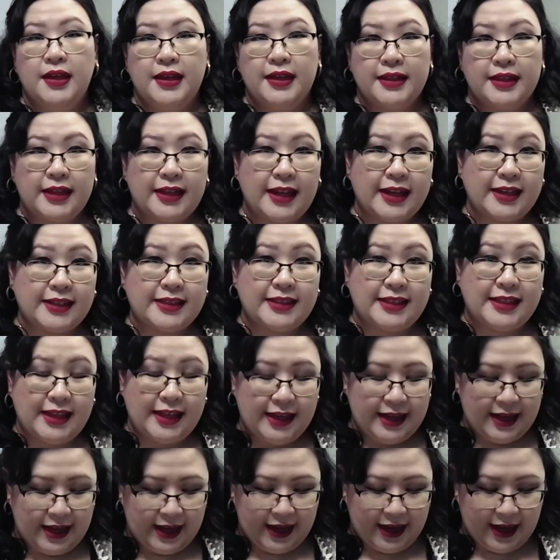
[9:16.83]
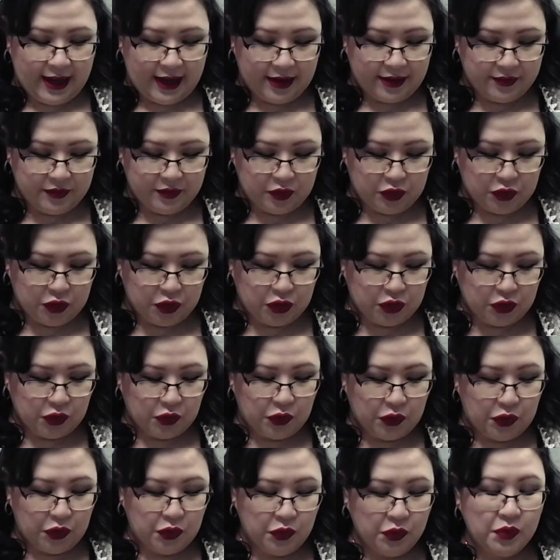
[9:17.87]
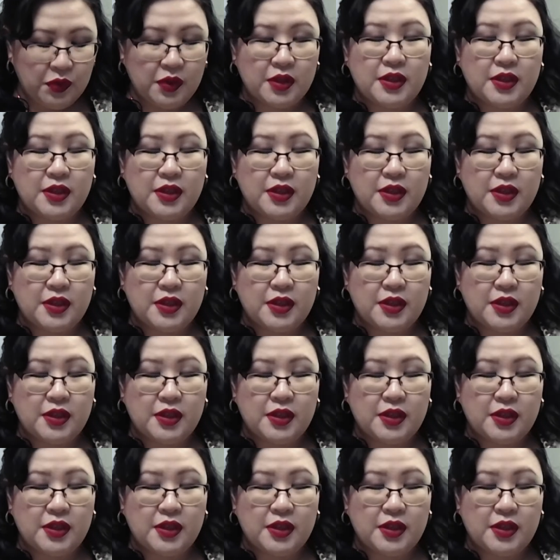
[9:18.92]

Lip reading: The next thing I have to show you